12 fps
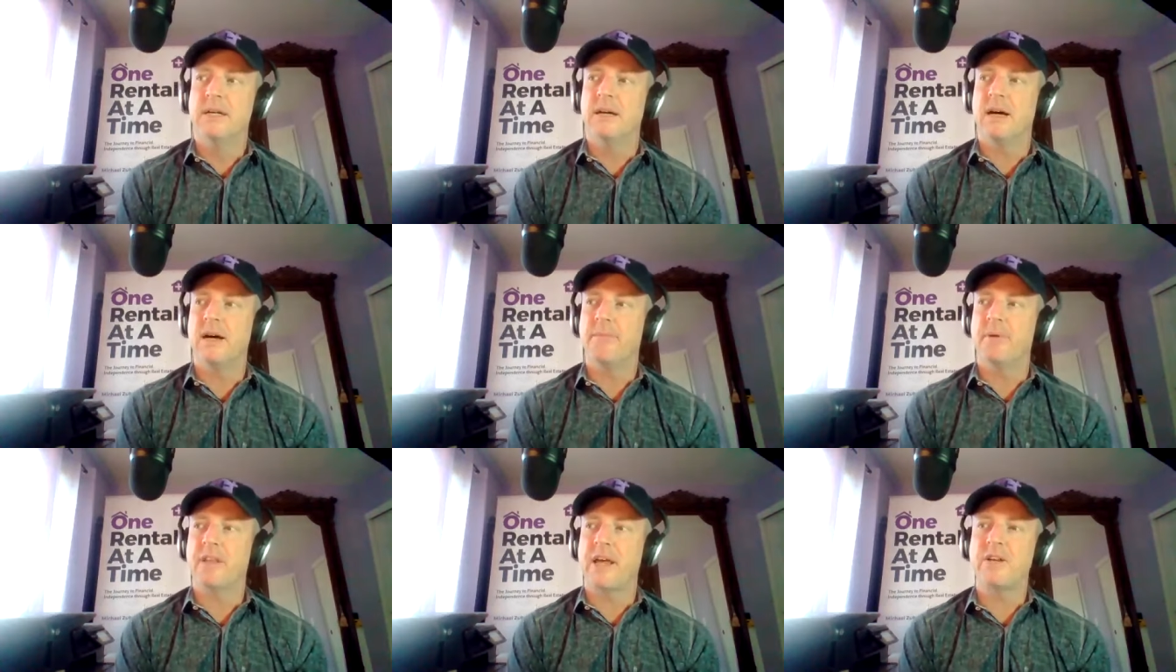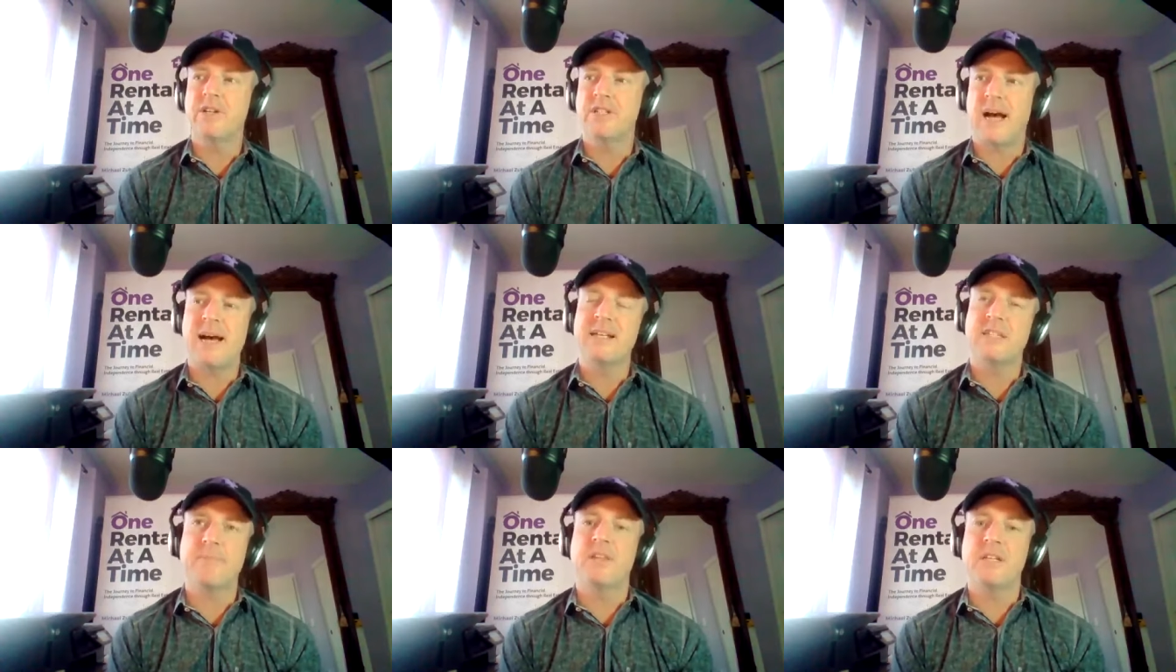uh, but they could tie
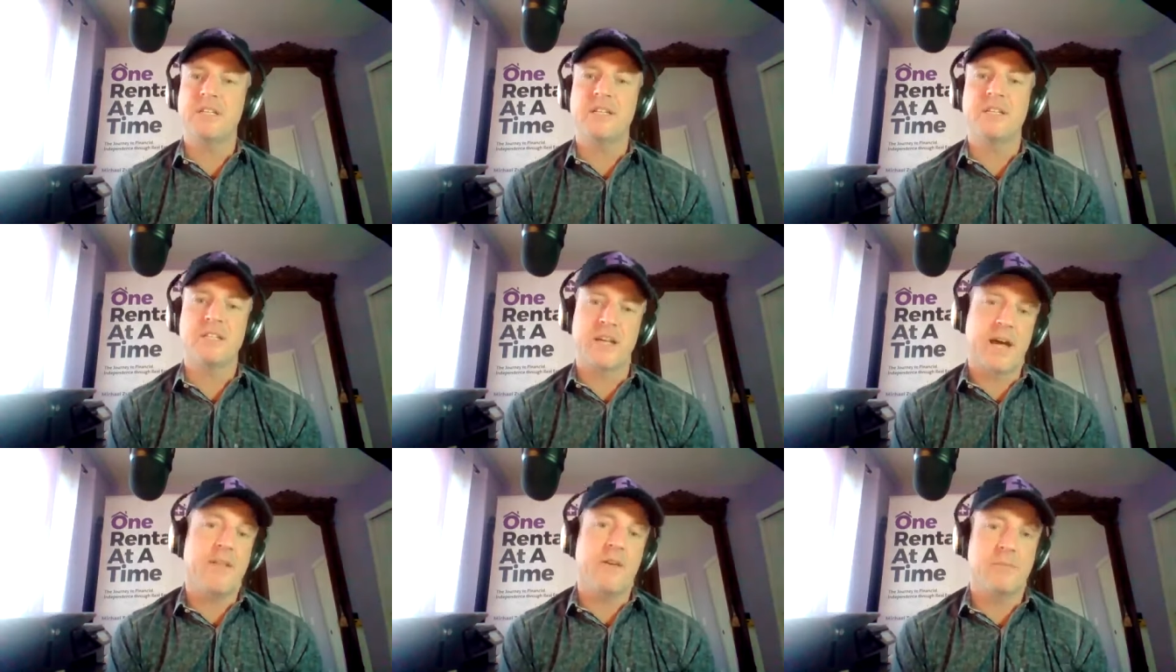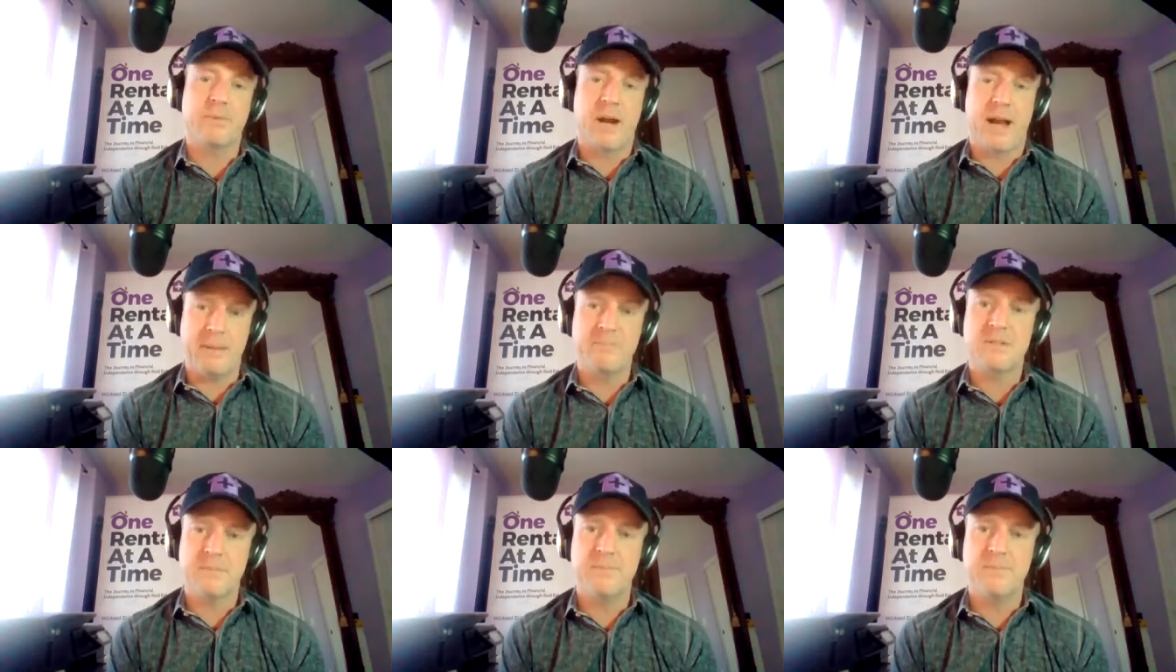some of these things together, perhaps.